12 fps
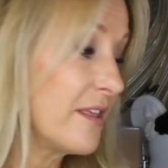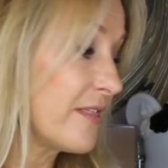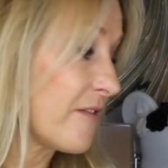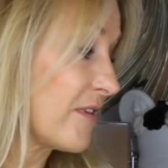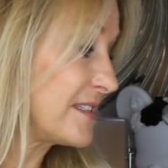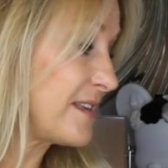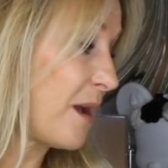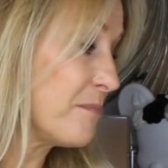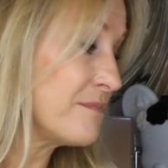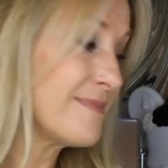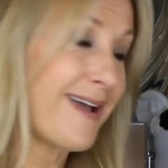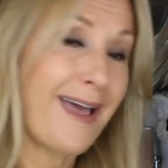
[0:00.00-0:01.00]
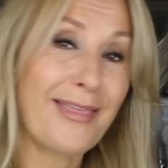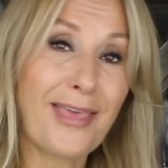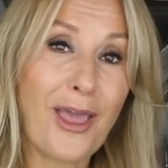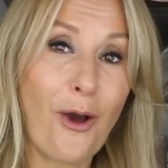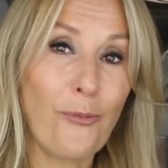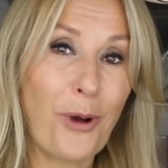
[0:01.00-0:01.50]
There are some and
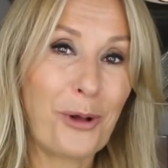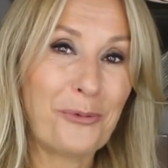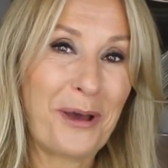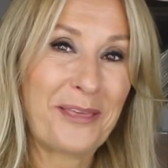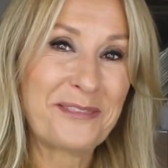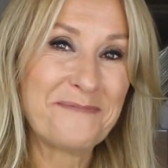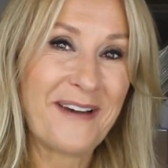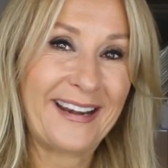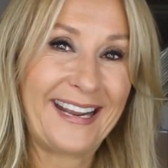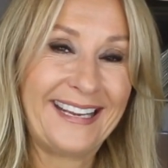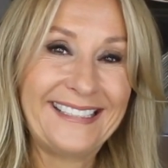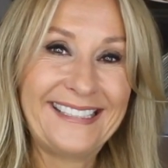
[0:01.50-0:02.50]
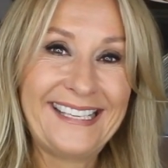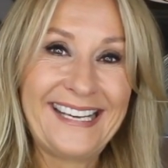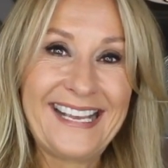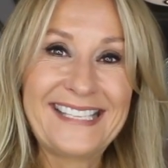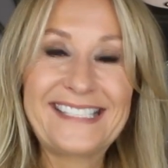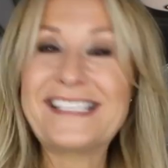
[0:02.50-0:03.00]
they are well worth the money.
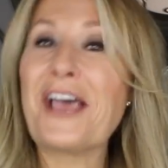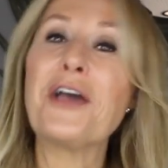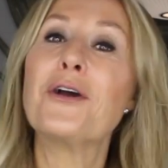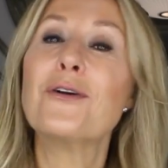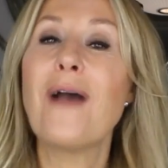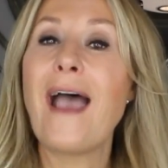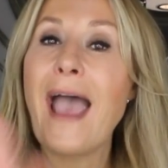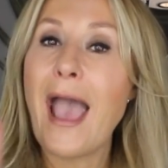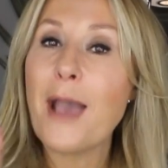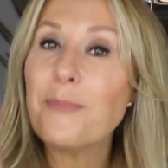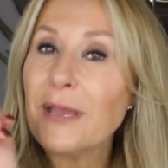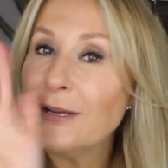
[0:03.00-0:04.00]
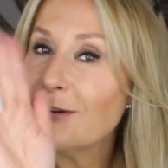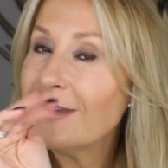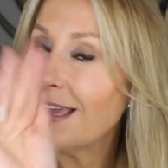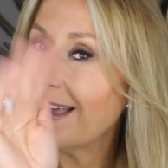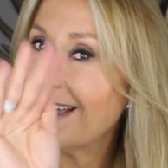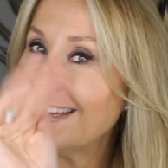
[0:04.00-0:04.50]
So happy new
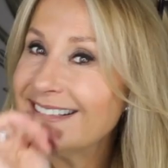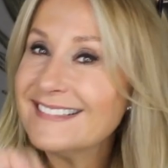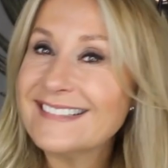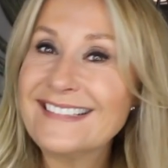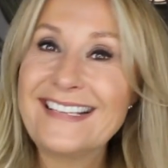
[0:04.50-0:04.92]
year.